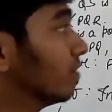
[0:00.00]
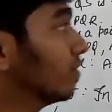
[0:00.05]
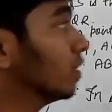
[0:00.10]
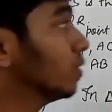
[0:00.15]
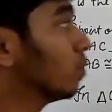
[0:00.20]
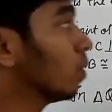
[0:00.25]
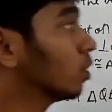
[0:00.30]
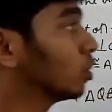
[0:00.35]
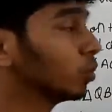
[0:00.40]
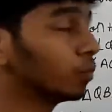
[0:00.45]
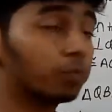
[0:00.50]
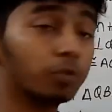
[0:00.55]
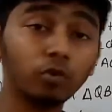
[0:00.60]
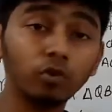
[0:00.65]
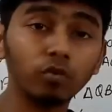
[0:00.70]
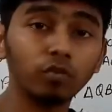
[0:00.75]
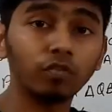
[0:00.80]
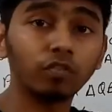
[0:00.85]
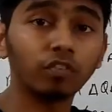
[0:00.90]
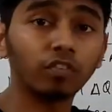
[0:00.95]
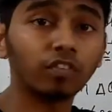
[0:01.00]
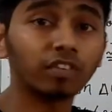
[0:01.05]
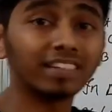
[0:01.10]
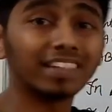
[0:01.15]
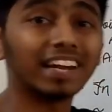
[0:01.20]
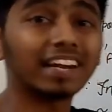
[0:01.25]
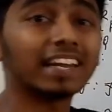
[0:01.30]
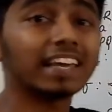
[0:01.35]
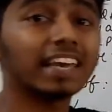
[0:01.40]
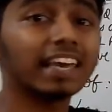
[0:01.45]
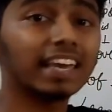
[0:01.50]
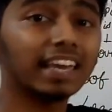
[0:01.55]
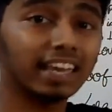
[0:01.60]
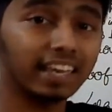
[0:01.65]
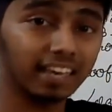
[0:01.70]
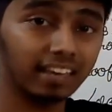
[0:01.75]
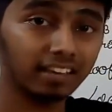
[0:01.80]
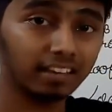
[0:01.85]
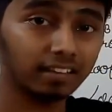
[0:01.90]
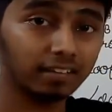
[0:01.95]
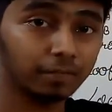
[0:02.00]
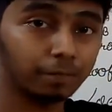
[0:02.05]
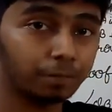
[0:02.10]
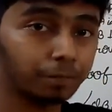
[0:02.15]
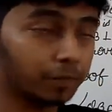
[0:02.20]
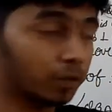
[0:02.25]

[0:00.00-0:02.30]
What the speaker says: if we want to prove that A,